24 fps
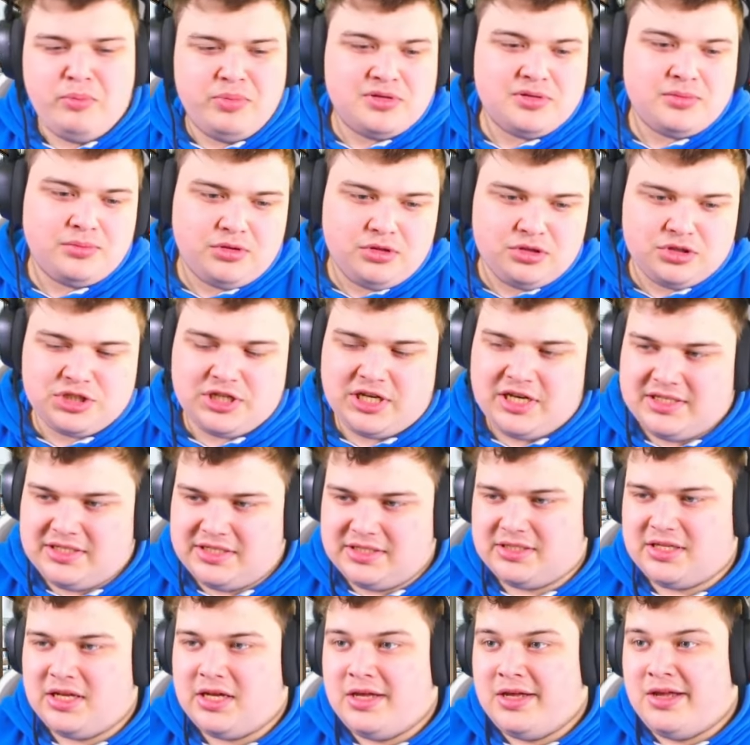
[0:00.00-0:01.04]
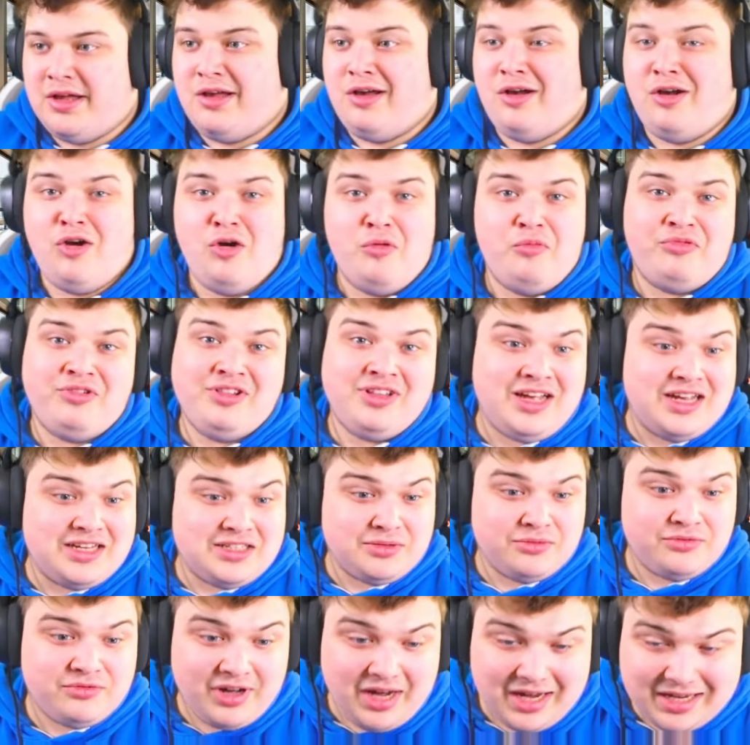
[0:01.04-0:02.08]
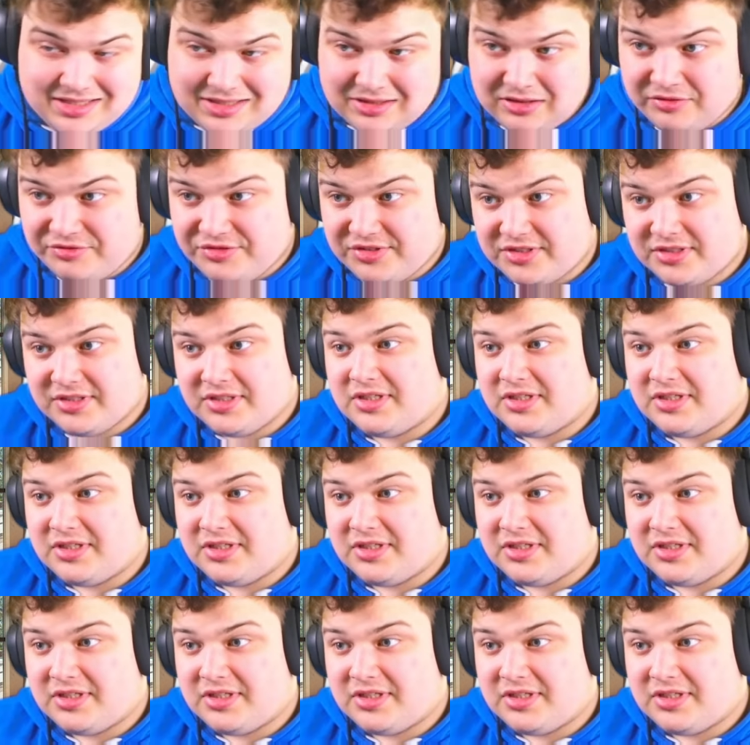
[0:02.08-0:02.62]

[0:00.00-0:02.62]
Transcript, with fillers: some clutch cases. Hopefully get some Vice gloves.